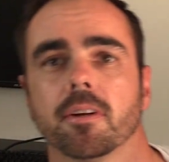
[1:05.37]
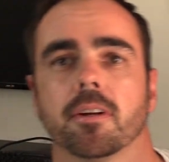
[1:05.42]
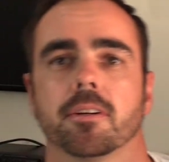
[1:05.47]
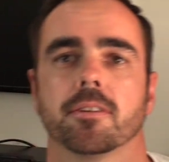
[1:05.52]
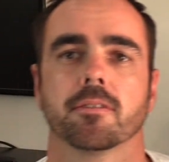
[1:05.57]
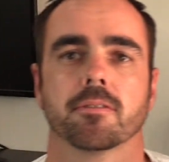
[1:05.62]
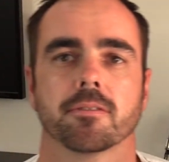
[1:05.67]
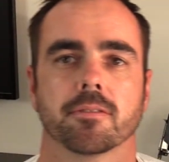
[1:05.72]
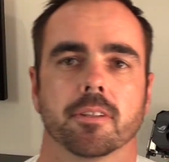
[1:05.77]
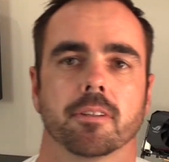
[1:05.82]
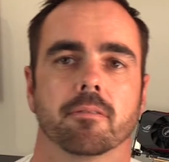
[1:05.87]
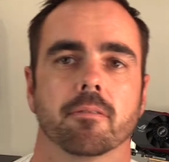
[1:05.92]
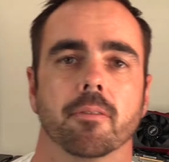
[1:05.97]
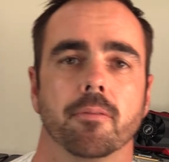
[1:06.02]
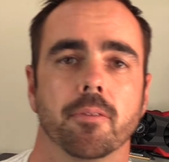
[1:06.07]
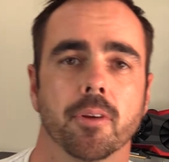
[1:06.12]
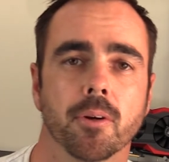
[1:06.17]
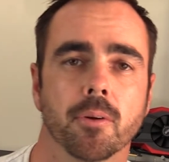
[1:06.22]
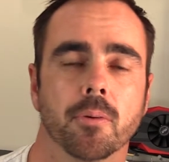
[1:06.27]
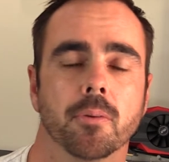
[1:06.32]
an interesting
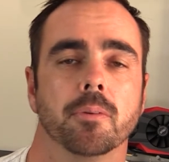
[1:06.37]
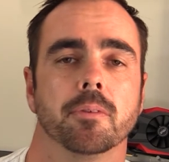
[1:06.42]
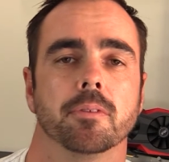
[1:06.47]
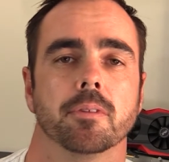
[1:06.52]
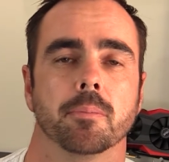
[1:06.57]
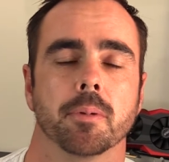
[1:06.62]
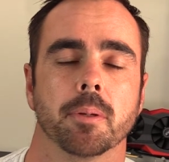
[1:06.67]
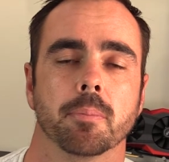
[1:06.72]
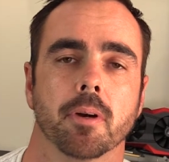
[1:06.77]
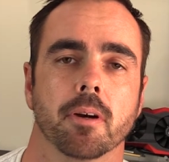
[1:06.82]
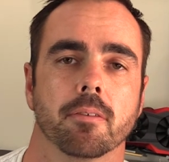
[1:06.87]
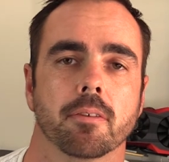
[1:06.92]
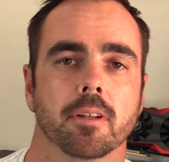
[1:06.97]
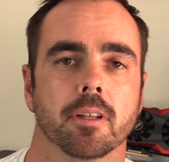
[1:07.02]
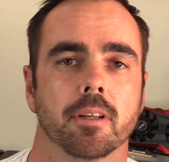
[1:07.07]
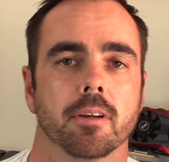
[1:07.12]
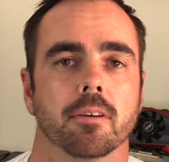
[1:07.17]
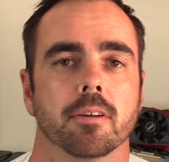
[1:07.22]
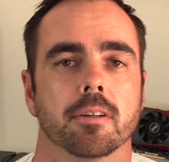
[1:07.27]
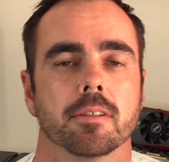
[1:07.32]
review, to be
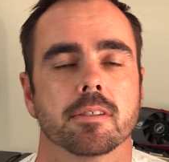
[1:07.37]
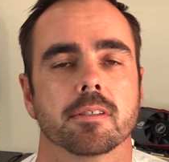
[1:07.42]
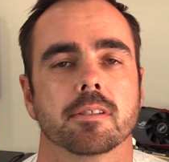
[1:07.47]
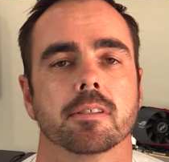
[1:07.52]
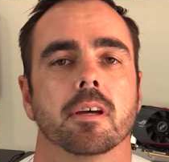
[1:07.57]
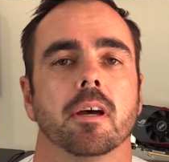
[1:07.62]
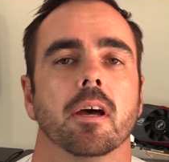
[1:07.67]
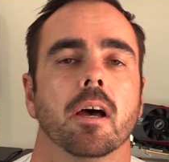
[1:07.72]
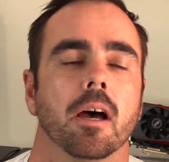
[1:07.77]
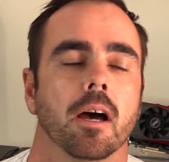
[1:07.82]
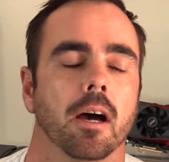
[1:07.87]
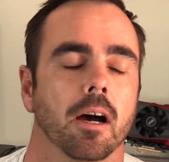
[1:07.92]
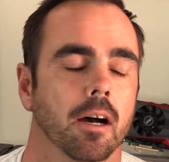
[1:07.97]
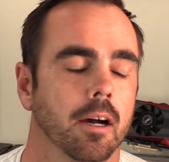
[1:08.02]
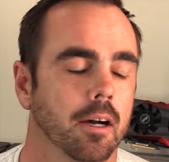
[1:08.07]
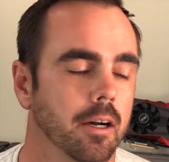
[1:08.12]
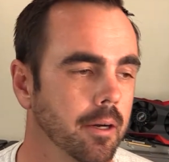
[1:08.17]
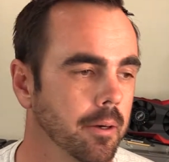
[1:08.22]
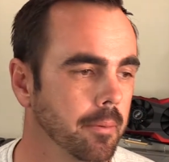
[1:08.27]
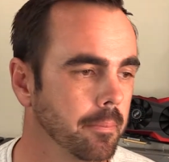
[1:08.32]
perfectly honest.
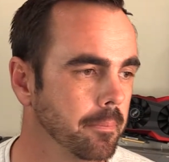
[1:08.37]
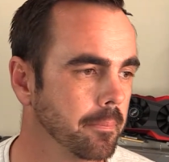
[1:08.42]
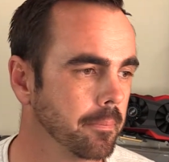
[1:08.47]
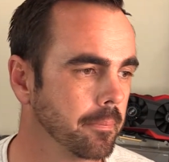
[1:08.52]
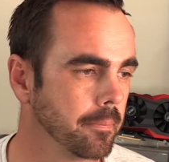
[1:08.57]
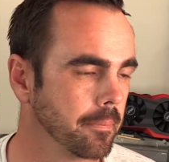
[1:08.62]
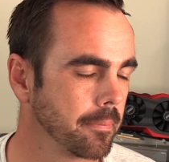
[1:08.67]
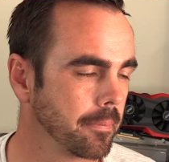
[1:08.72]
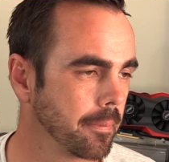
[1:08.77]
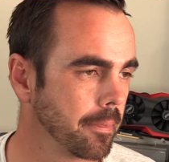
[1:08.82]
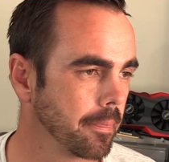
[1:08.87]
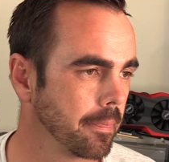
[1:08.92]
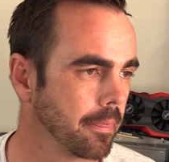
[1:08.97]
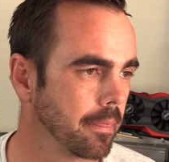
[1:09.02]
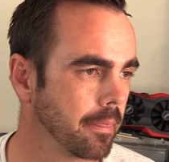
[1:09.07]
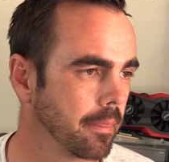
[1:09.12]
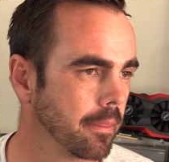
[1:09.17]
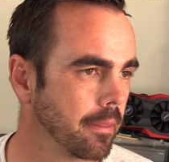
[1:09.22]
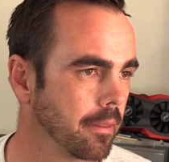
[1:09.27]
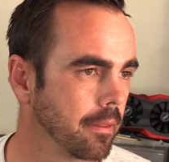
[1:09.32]

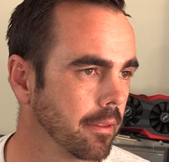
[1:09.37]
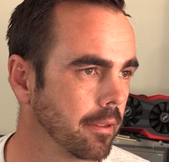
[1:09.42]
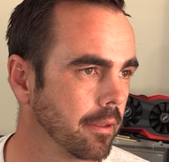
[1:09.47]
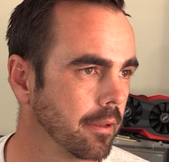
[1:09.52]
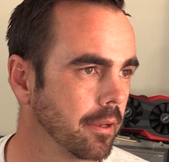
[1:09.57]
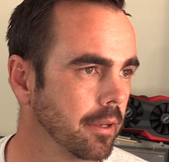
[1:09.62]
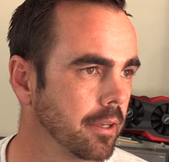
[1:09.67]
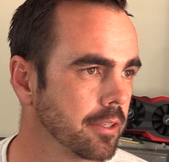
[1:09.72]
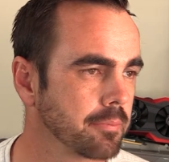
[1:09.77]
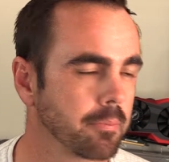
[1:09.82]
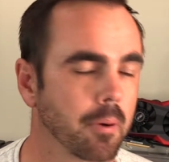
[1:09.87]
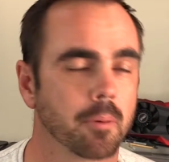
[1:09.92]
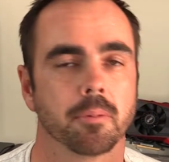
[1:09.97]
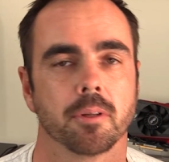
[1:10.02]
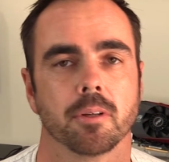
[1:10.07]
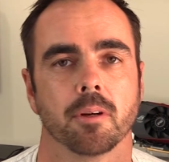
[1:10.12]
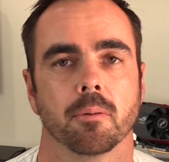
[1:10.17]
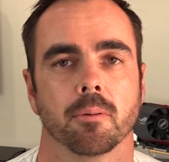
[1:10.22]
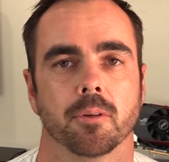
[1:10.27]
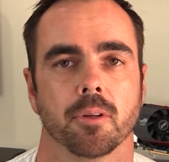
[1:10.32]
It's
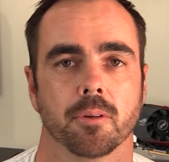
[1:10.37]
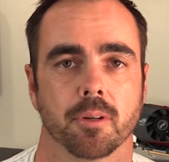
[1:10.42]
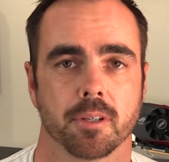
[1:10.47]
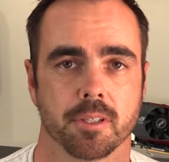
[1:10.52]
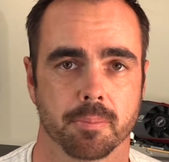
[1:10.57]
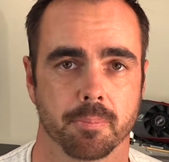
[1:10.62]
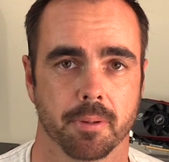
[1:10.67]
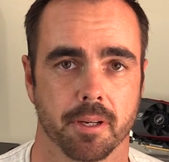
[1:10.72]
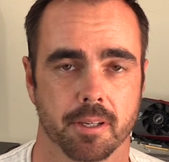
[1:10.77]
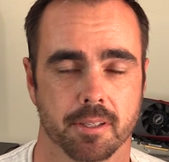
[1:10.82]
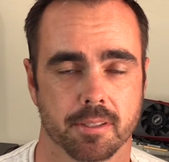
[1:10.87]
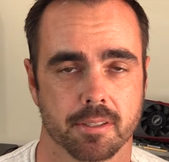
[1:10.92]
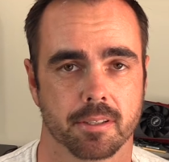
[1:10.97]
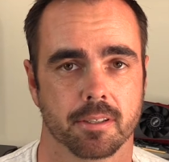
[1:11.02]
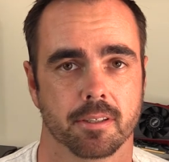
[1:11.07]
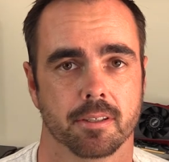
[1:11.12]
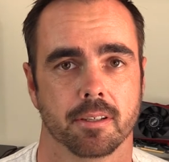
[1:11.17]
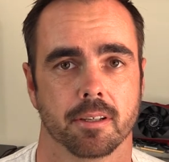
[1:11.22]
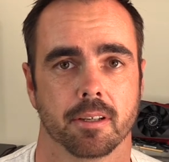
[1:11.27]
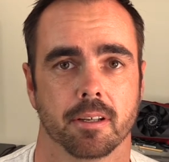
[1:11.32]
probably not what you expect.
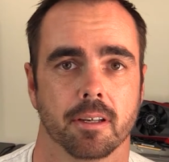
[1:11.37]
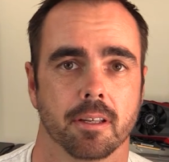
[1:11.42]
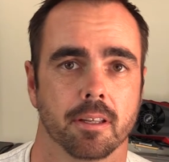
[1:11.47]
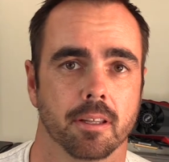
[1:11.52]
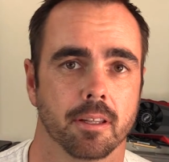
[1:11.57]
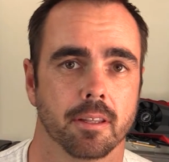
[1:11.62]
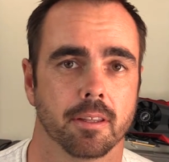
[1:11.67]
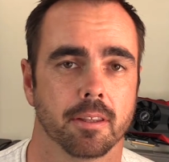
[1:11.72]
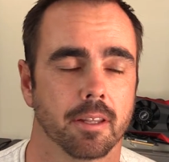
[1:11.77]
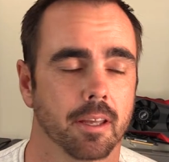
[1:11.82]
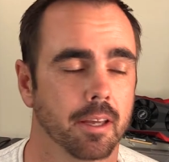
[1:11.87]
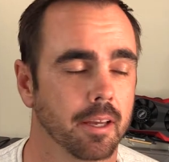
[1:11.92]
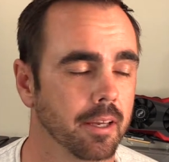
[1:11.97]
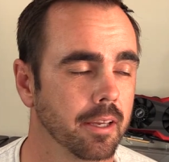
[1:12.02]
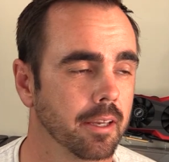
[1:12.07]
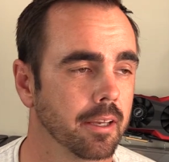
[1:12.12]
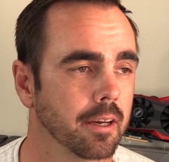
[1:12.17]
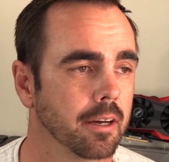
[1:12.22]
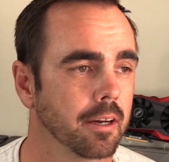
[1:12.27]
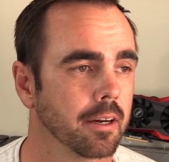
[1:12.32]

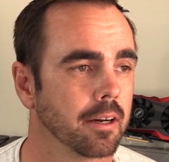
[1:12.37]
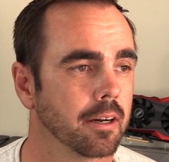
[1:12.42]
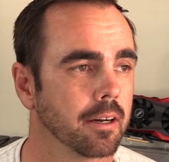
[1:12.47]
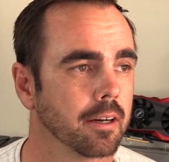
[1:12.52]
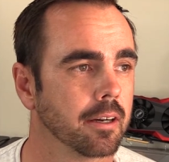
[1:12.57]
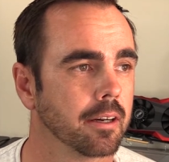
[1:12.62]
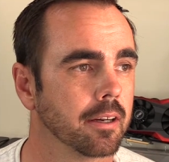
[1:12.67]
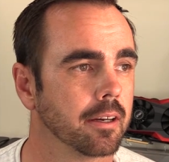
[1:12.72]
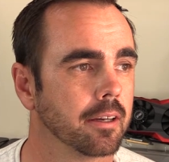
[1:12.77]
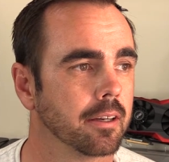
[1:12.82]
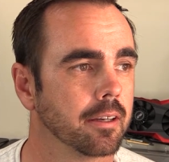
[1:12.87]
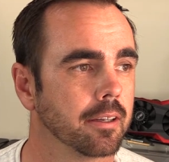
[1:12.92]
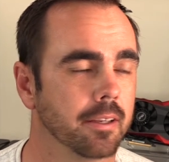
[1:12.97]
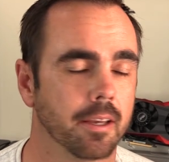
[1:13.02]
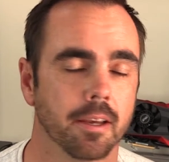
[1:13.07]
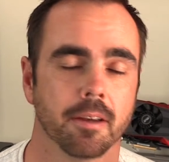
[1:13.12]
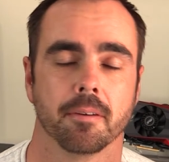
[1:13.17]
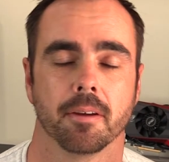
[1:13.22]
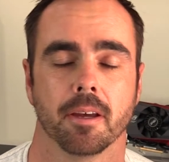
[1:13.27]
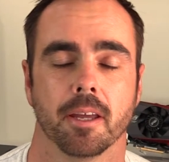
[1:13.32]
Anyway,
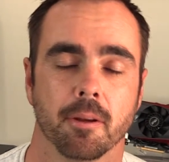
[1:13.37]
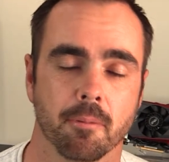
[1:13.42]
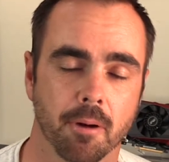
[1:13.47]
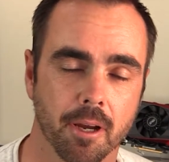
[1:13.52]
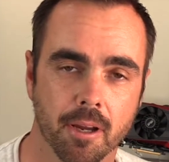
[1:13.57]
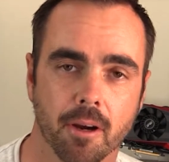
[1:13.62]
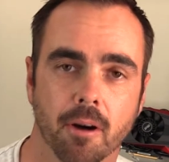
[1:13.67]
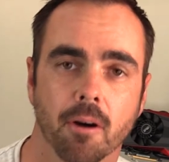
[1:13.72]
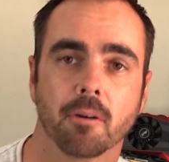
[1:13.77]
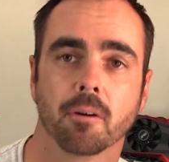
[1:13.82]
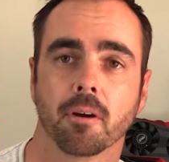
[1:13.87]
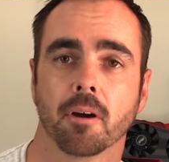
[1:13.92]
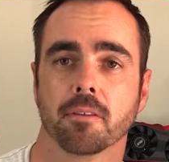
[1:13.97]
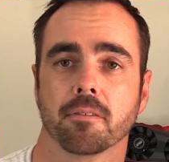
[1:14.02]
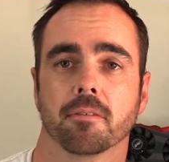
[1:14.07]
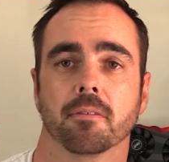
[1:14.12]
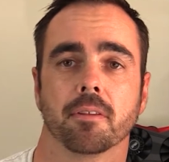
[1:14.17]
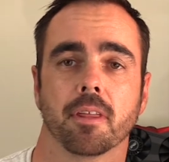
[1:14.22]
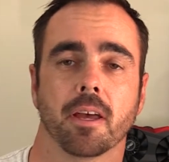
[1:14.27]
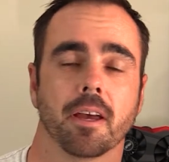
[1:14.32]
I'll go
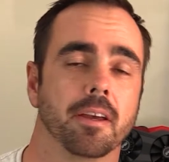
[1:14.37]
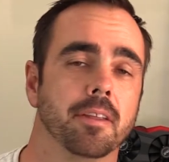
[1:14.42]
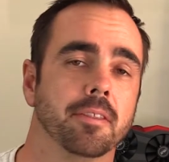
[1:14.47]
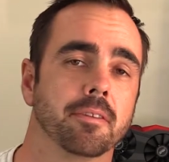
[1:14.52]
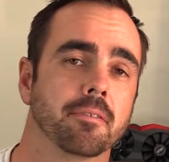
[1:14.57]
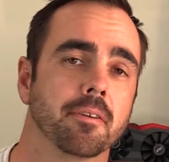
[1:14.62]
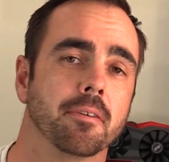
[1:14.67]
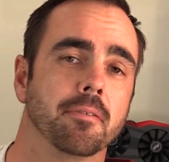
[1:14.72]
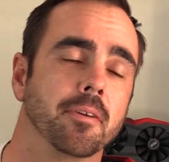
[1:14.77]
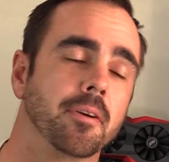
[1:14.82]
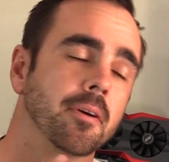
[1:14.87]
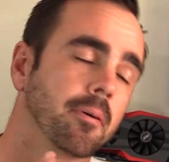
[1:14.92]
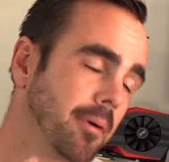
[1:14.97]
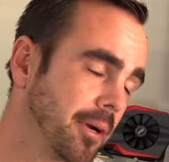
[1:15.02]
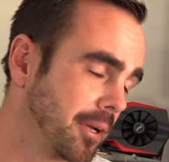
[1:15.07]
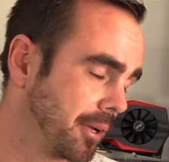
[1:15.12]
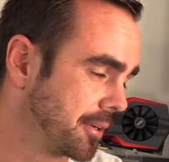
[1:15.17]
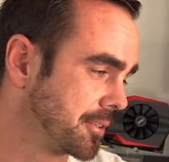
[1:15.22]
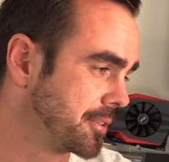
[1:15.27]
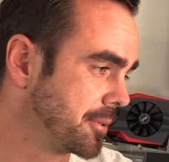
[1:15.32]
through that in the review. I
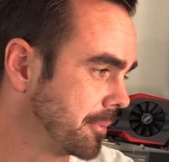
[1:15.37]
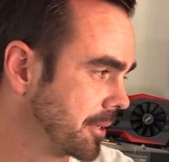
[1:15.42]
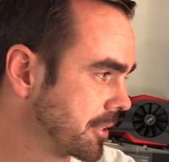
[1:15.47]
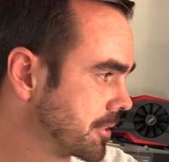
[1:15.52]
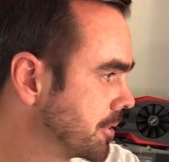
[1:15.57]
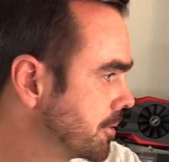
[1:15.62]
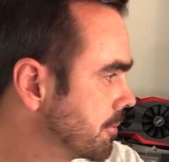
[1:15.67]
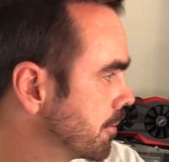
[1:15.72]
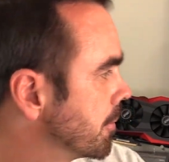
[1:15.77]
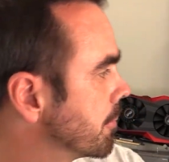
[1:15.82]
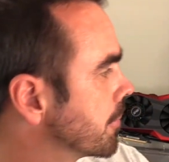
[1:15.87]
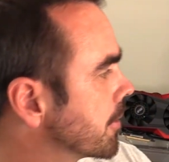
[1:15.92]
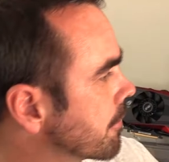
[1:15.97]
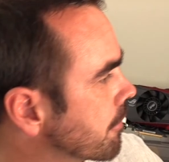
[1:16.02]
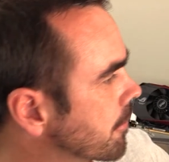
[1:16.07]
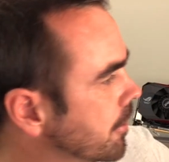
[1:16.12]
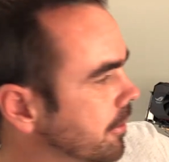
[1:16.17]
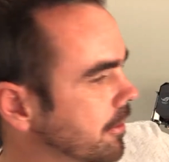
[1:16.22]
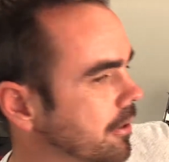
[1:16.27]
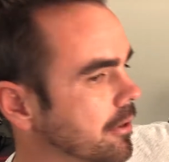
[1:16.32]
won't go too much into it, but
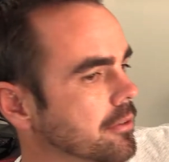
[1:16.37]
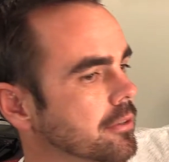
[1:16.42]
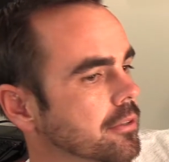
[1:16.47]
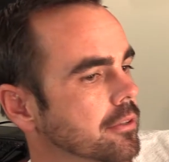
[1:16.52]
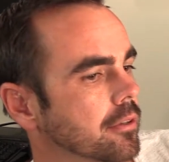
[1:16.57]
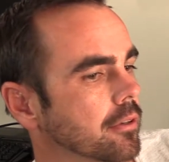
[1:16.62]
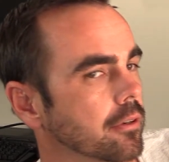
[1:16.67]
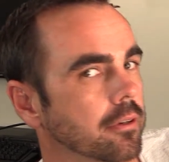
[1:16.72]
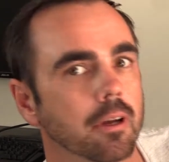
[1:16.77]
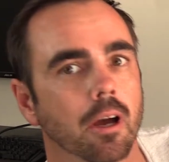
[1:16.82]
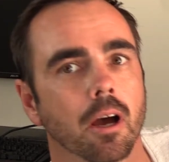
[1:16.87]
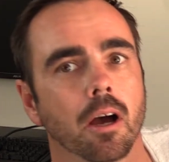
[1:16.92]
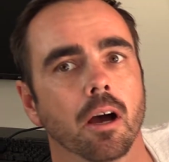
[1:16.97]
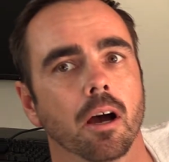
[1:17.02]
I've got those two.